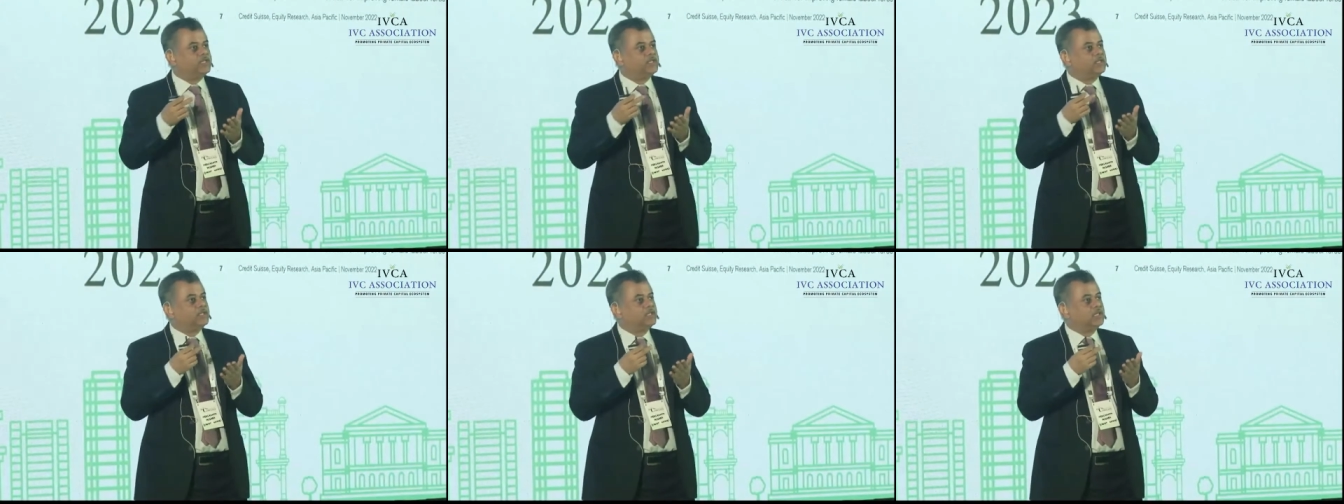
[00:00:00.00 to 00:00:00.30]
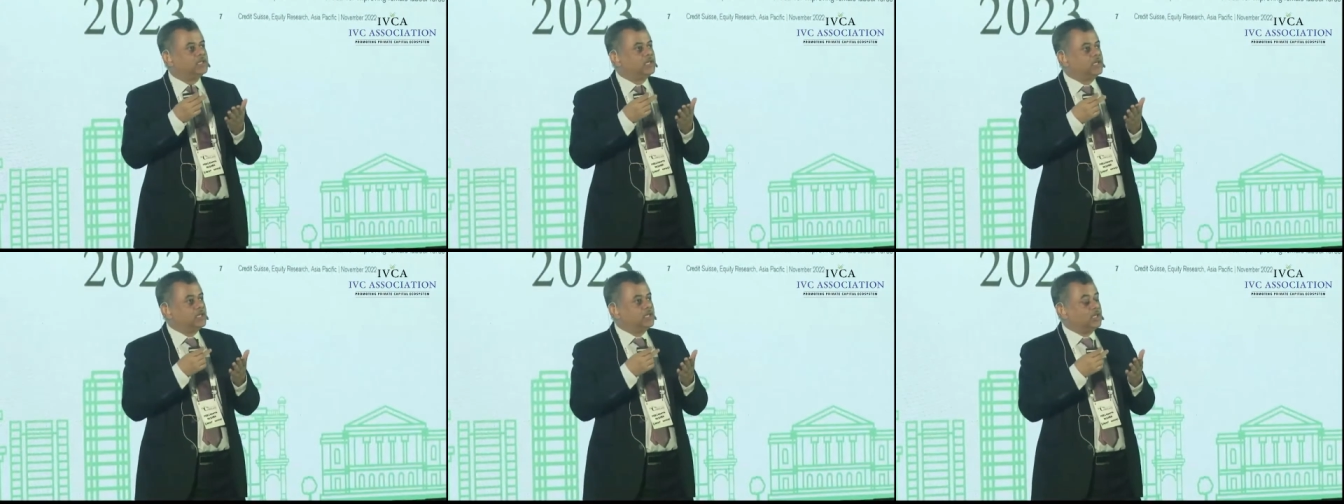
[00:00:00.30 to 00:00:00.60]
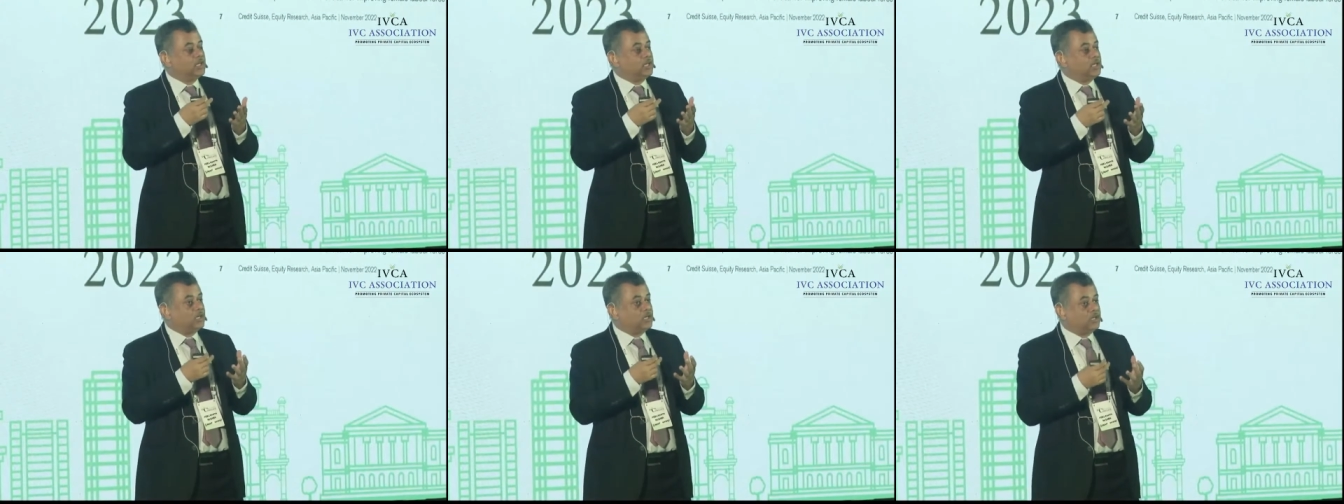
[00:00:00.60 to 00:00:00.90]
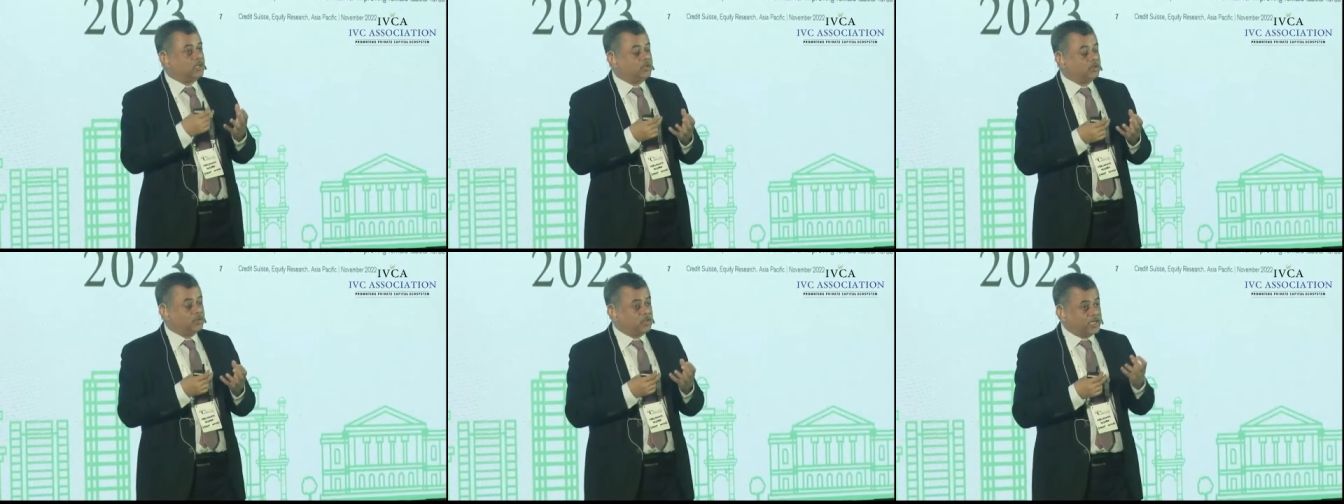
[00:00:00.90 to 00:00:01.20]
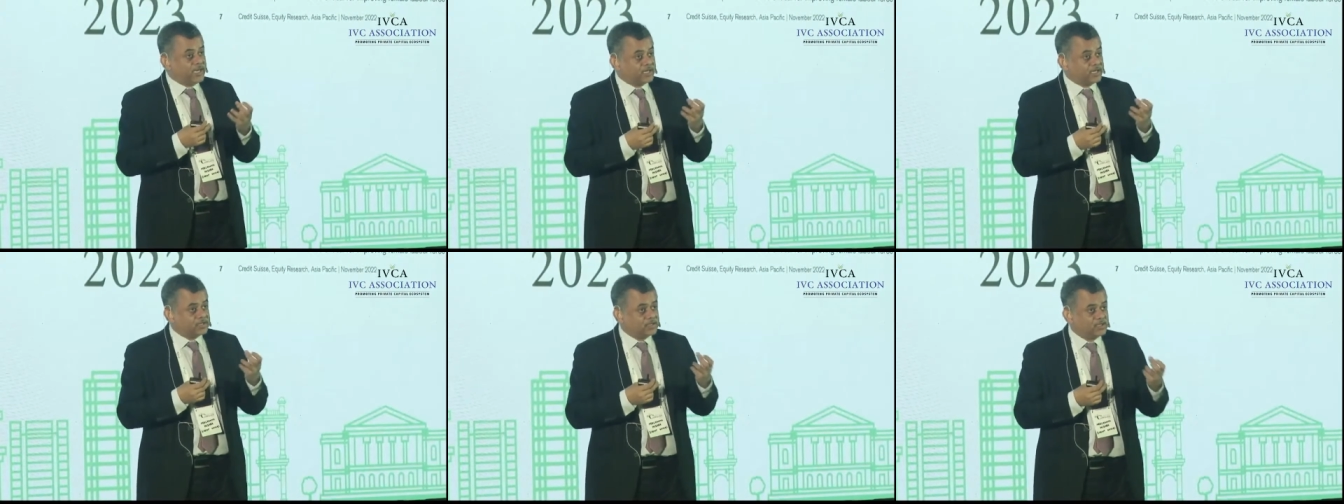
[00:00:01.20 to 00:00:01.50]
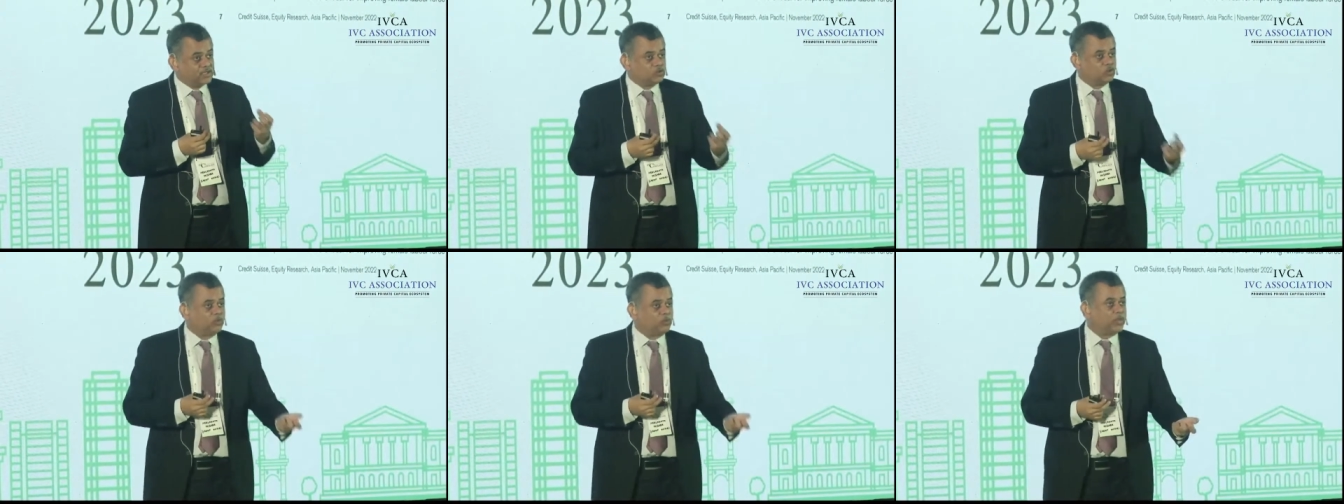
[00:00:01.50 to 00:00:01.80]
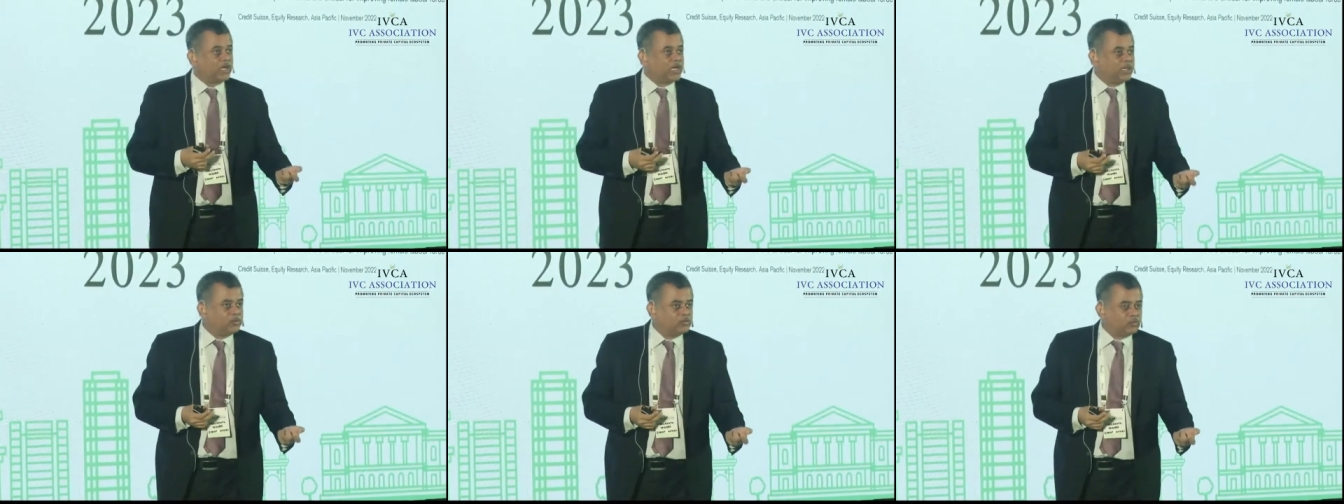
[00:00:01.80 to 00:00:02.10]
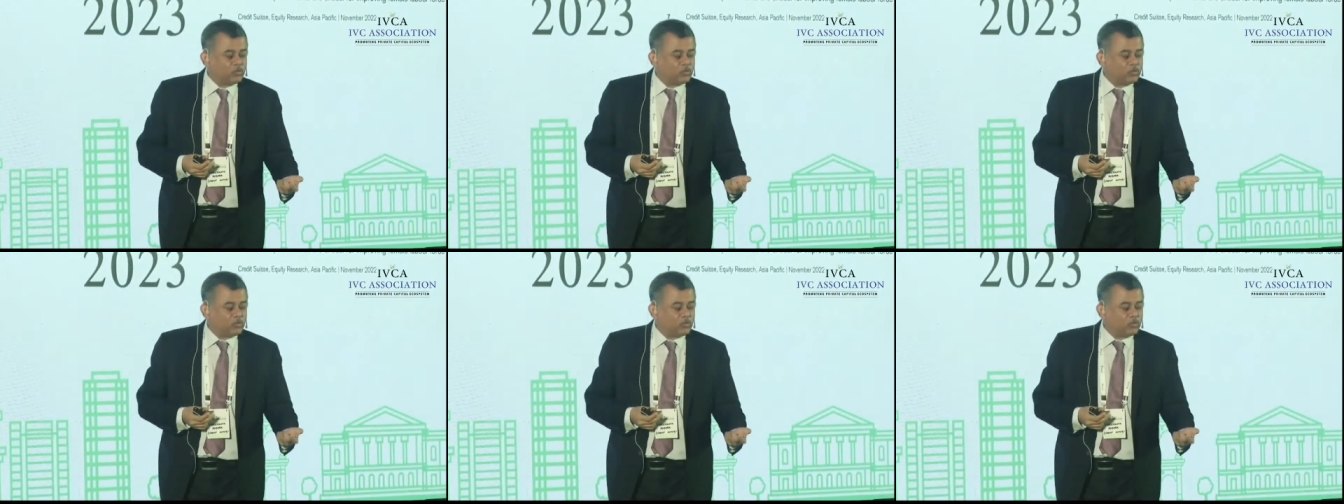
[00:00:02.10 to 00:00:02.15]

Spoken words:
something that we need to work towards. Now,